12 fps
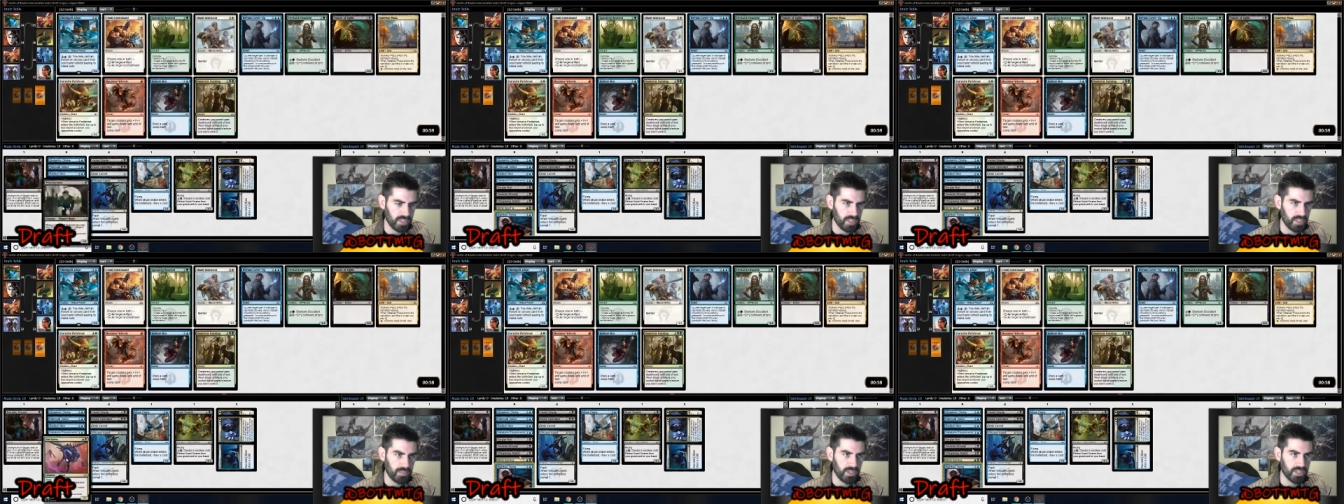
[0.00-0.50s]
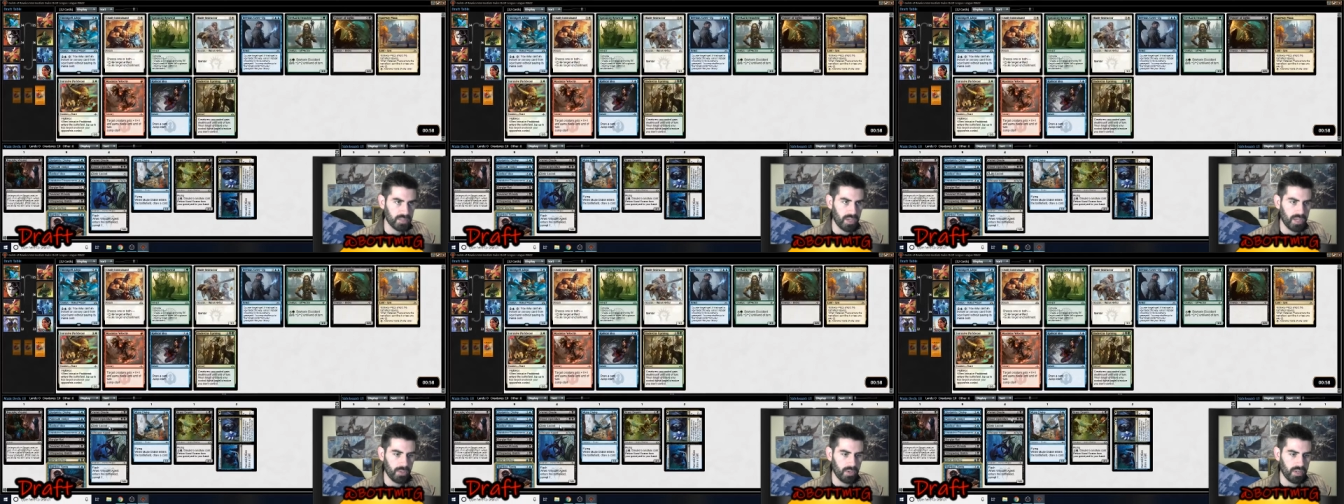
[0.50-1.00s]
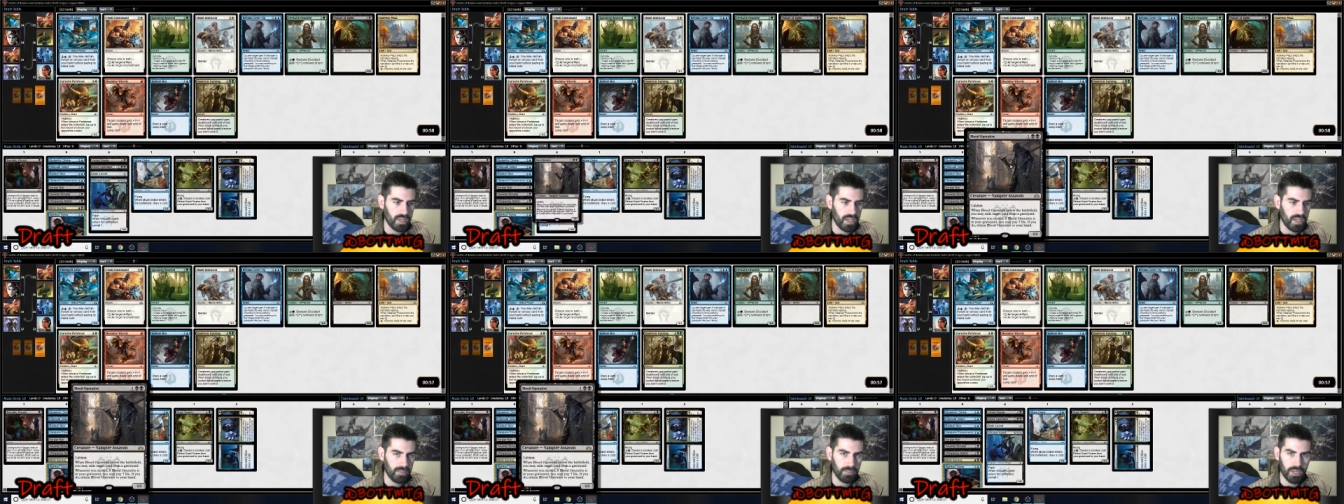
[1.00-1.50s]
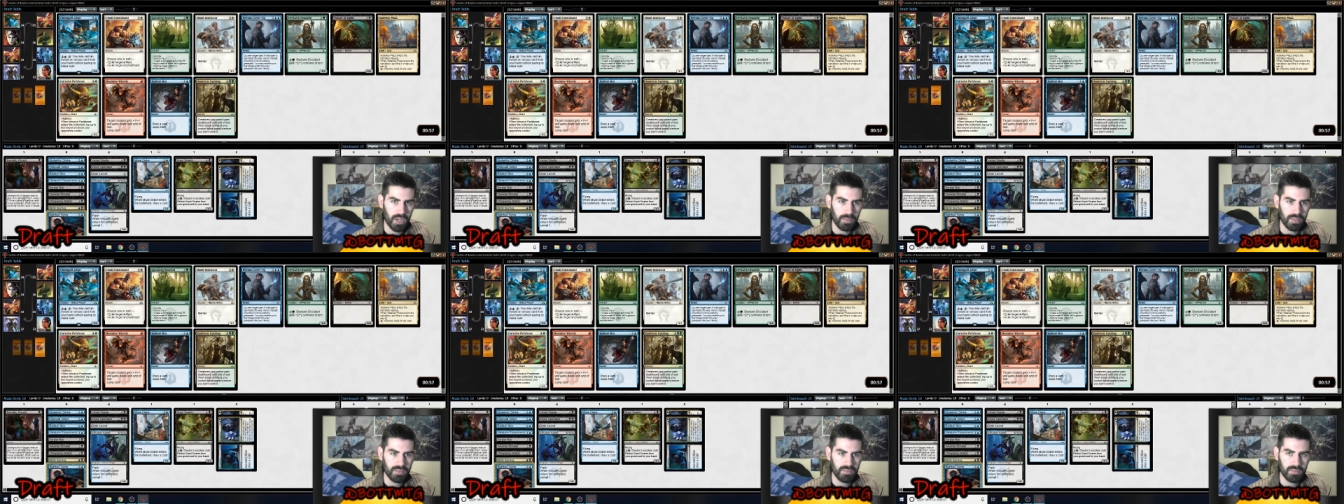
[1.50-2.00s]
and Dimir Spybug and Blood
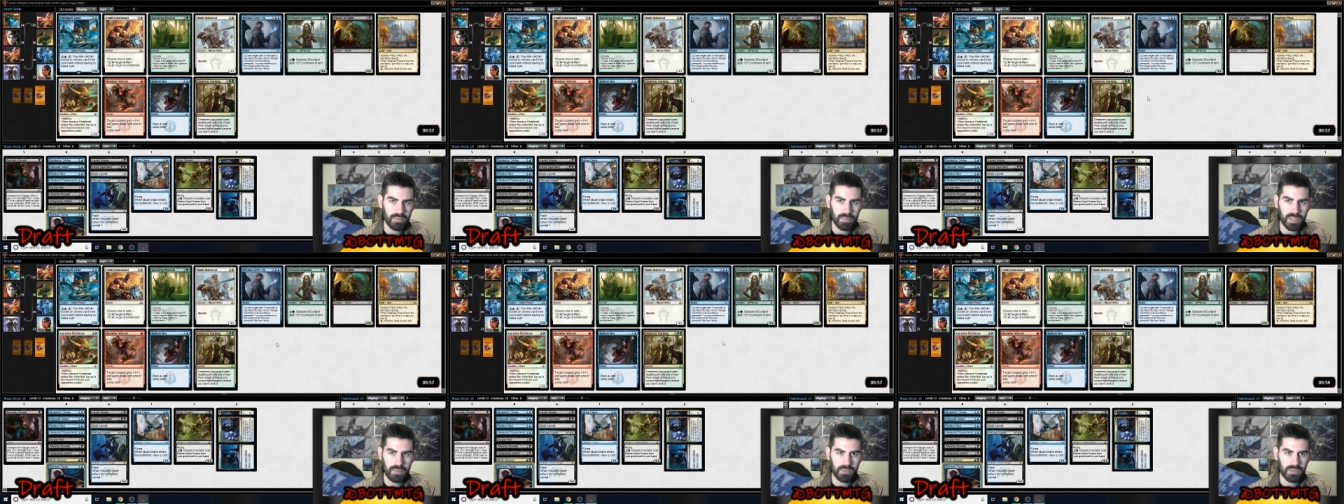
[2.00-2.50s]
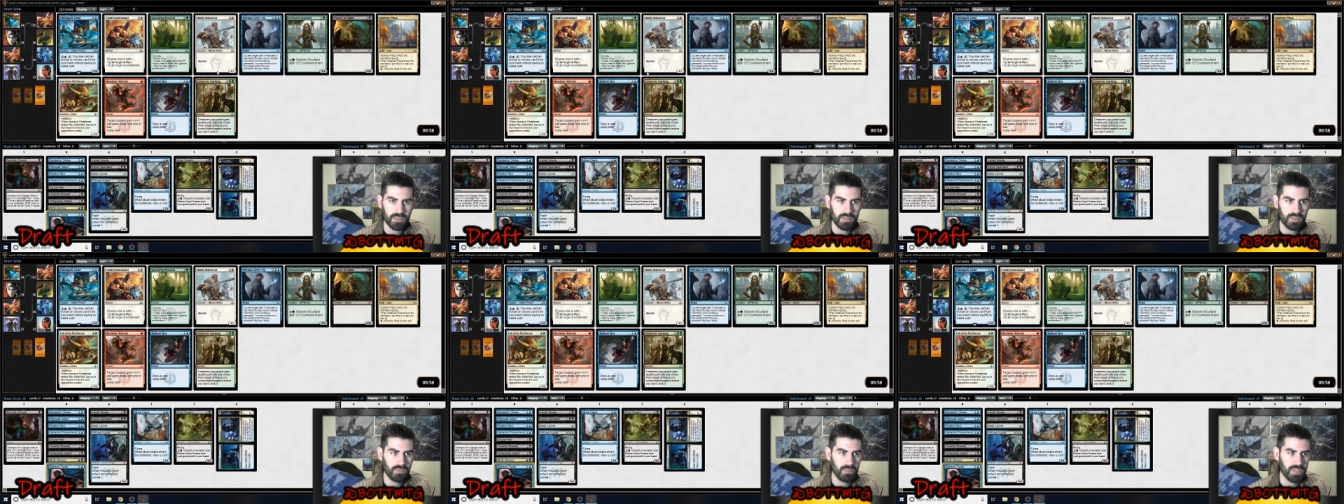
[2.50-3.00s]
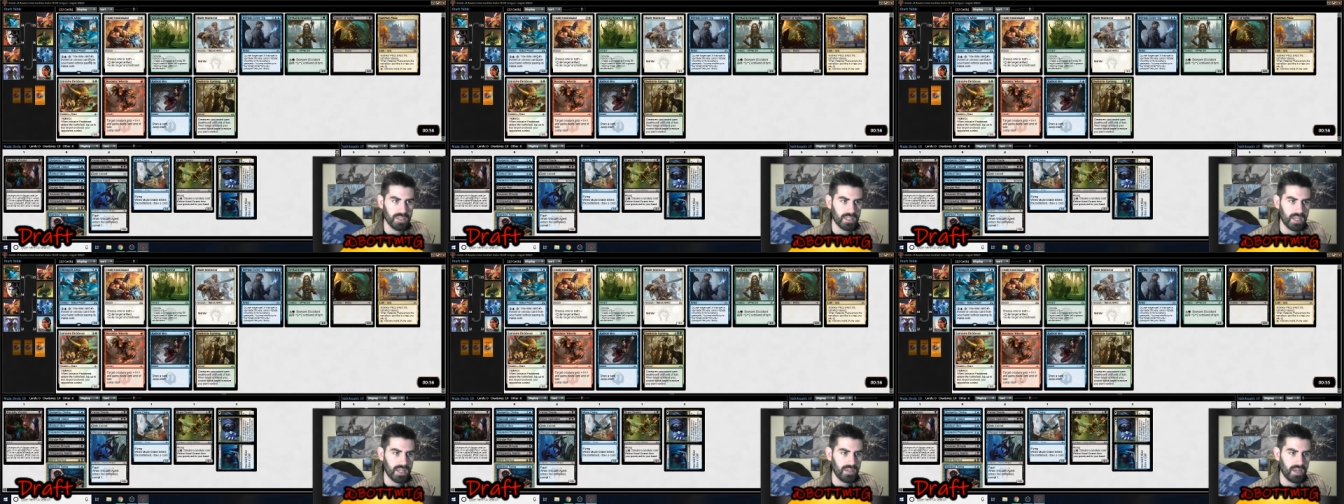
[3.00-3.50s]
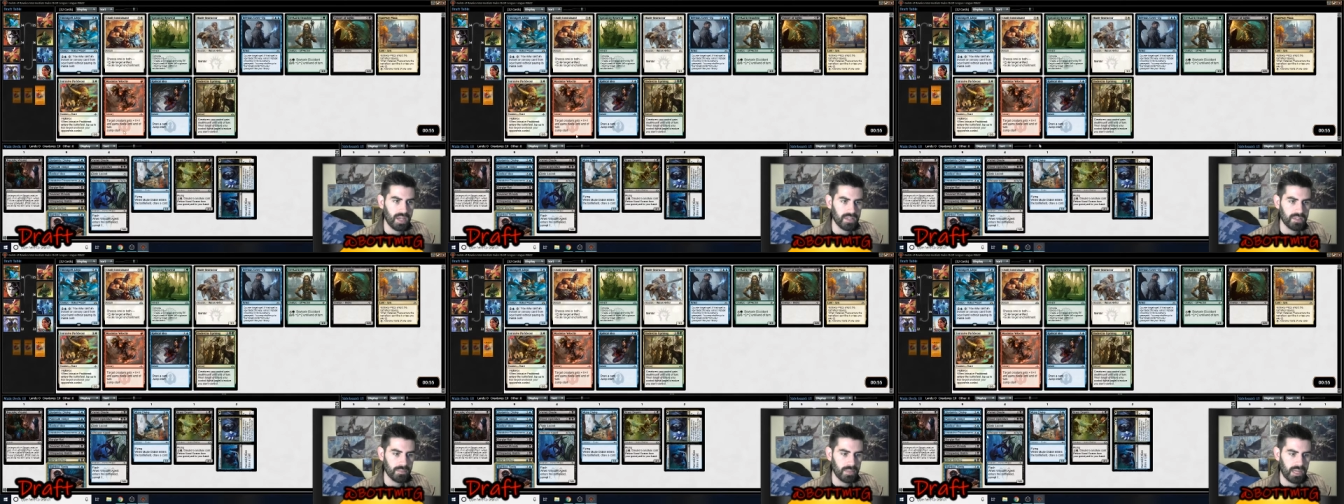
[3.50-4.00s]
Operative, but that was really sad that I had
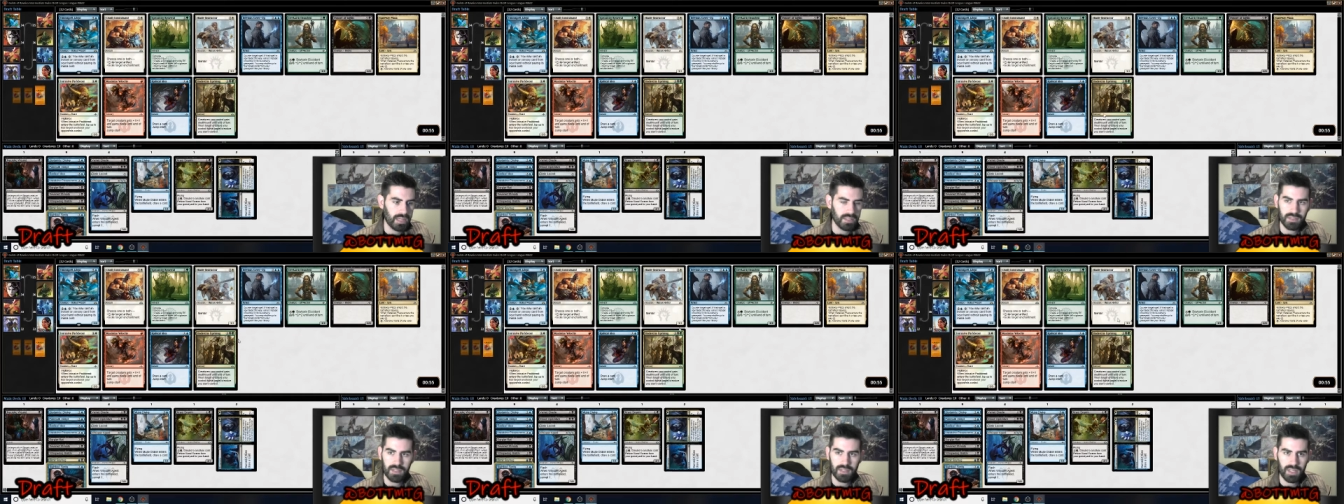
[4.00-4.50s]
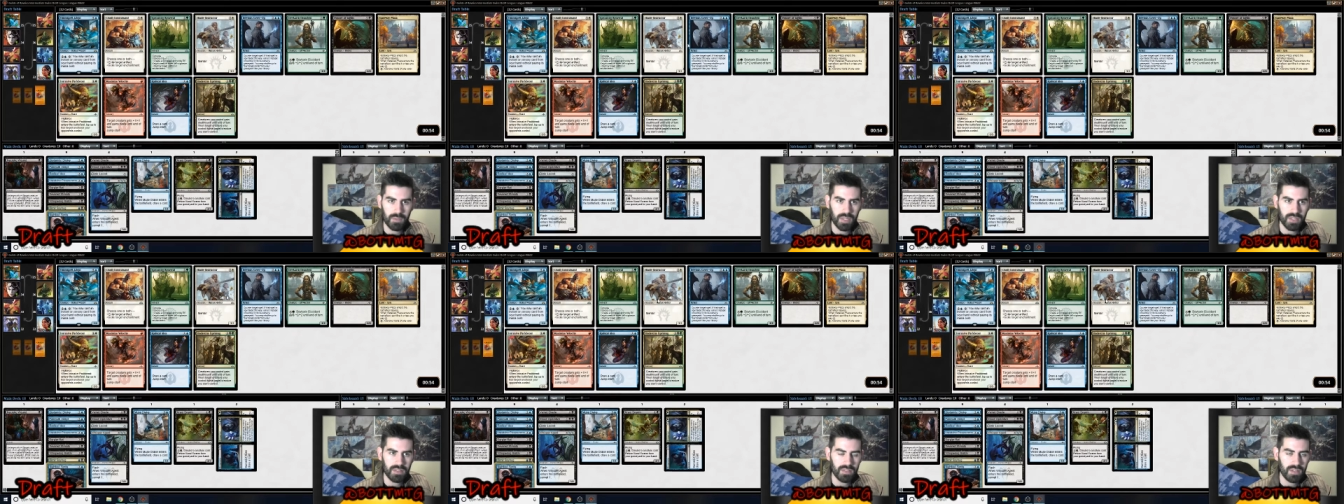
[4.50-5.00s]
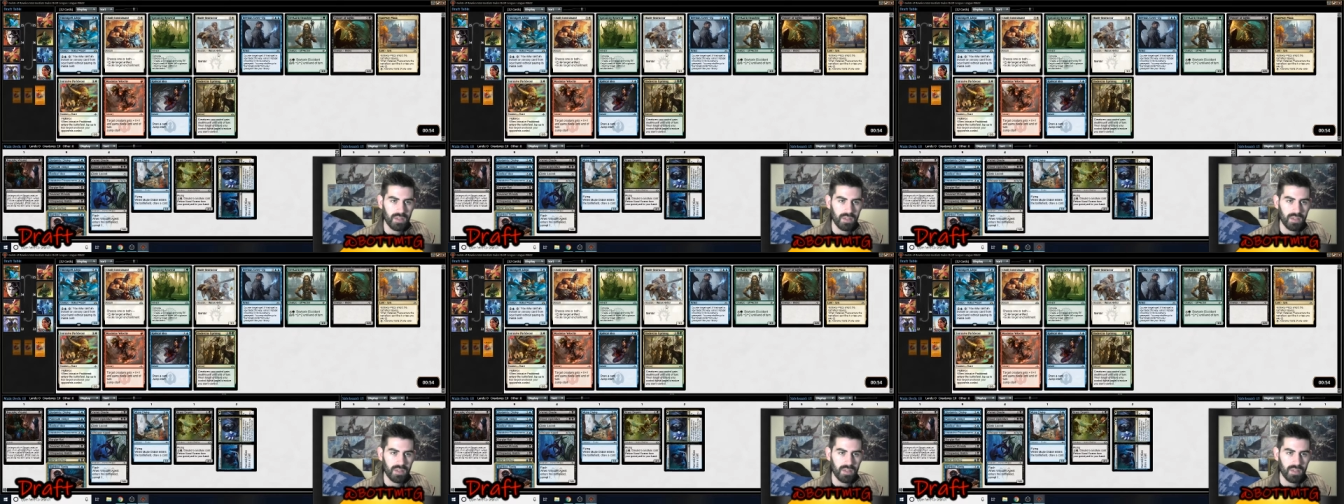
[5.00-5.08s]
to pass a deadweight.